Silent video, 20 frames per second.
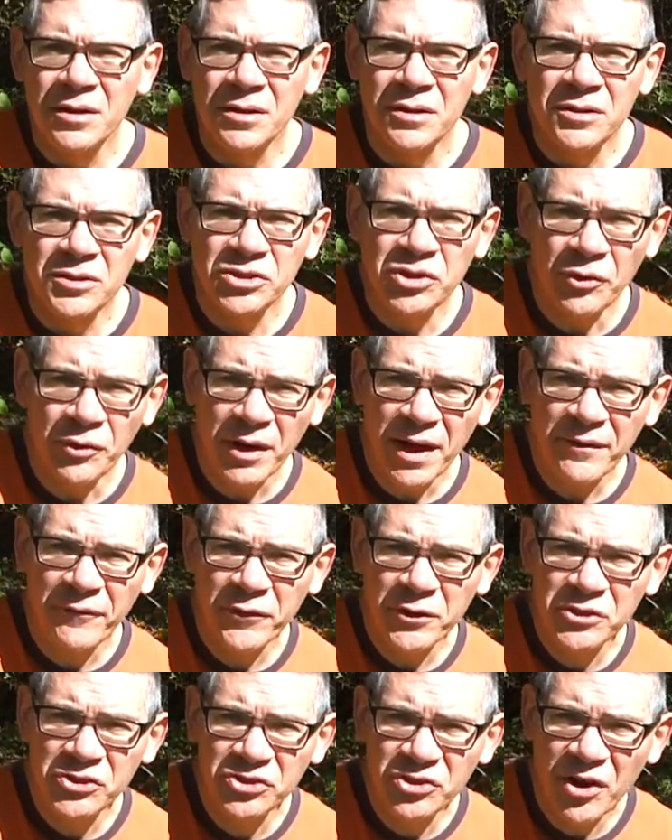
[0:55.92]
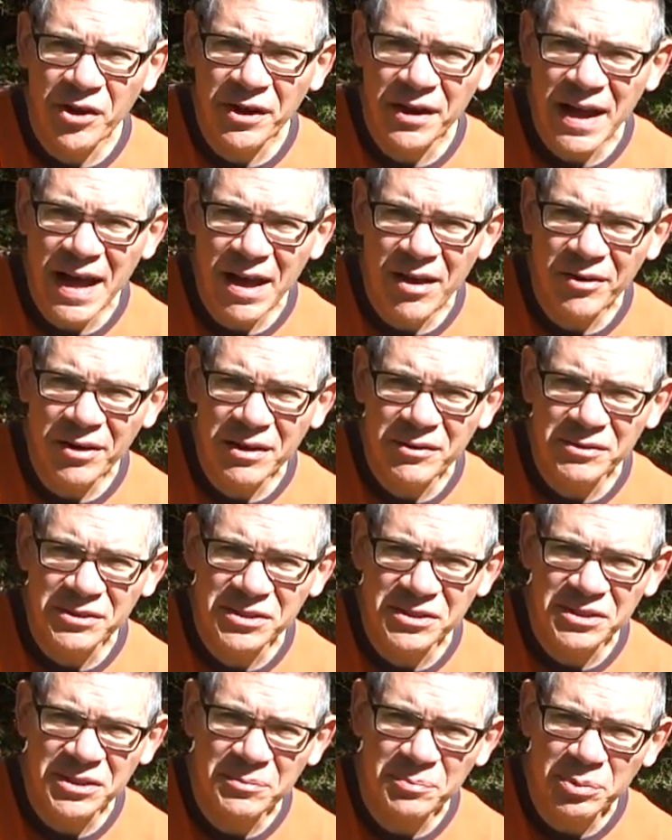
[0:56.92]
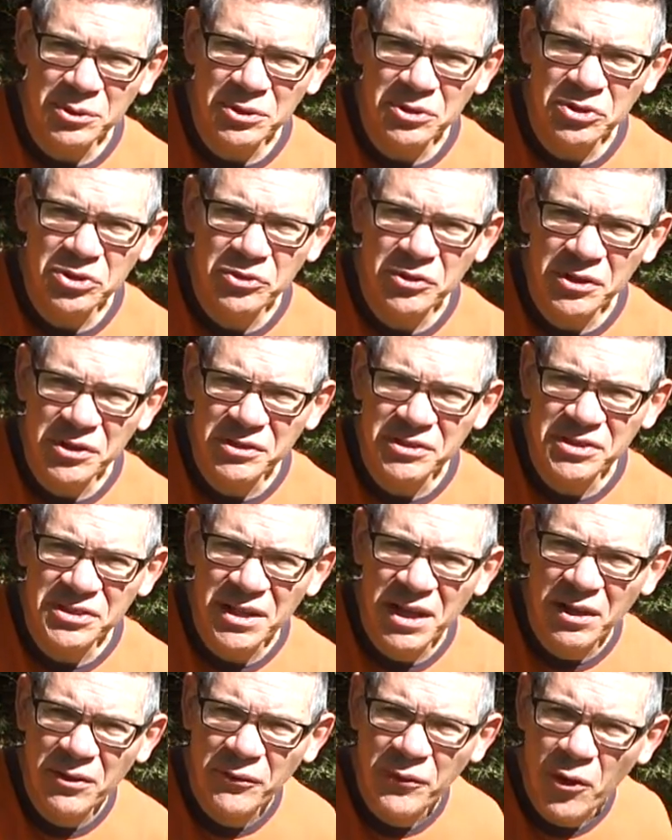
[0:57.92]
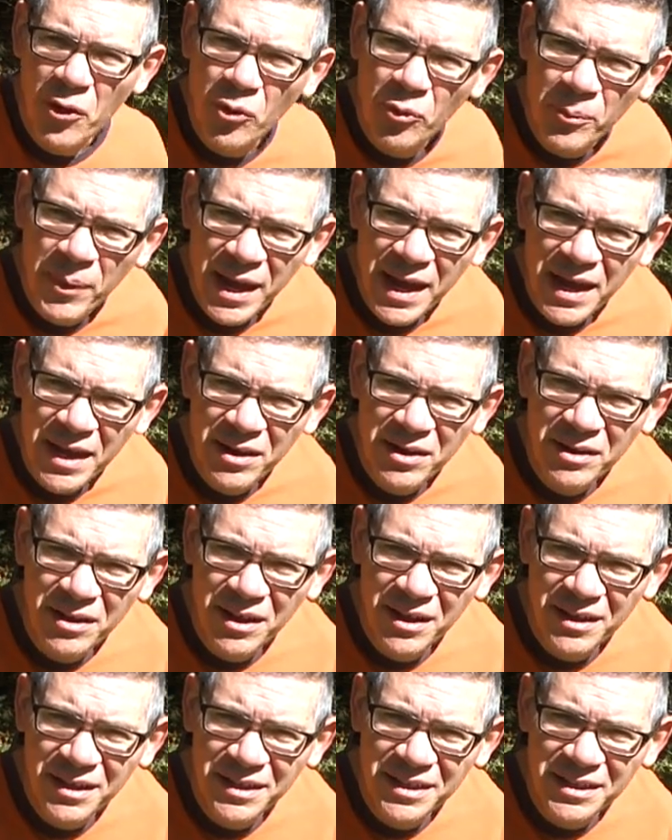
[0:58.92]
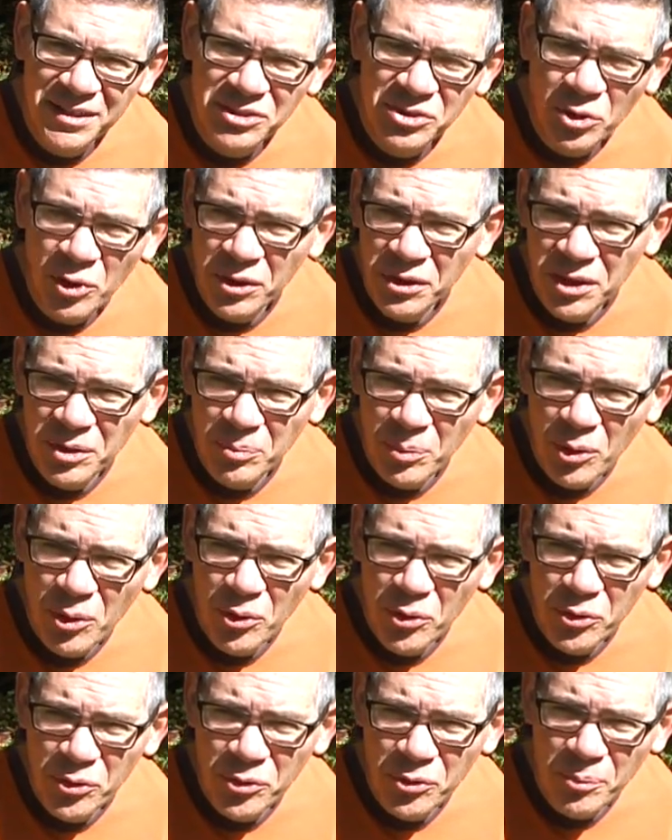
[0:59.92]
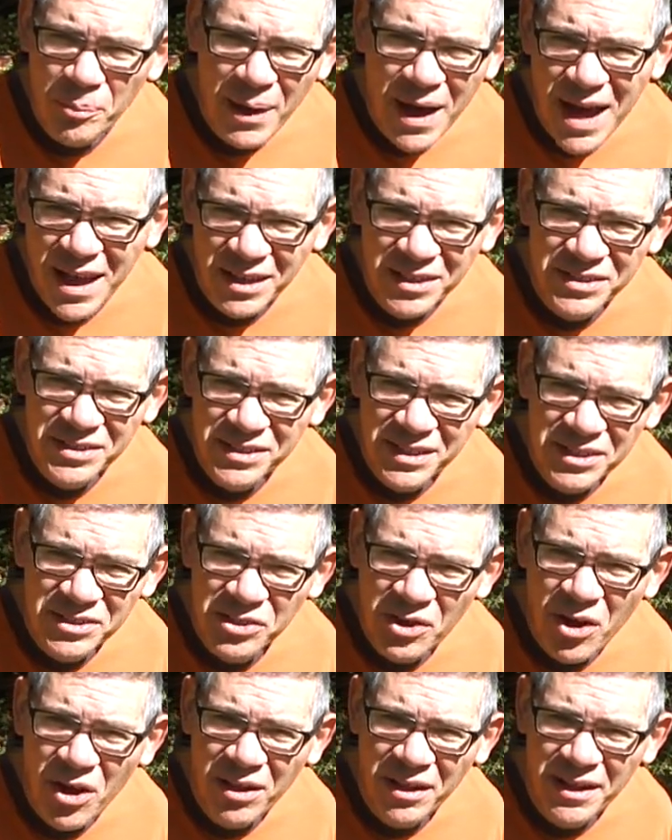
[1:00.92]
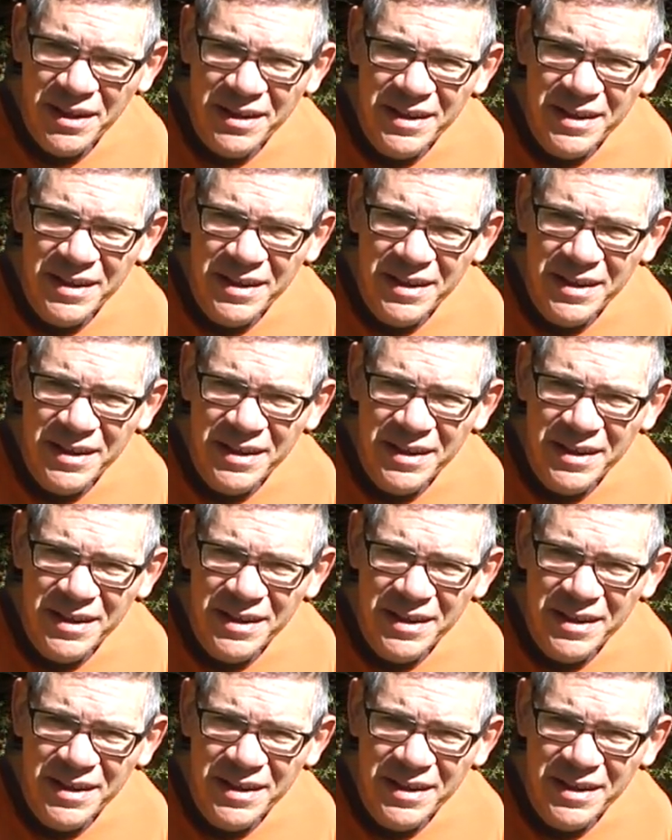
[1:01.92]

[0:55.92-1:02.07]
So when I first started out, it was a simple do-it-yourself, homemade toilet bowl box, let's call it.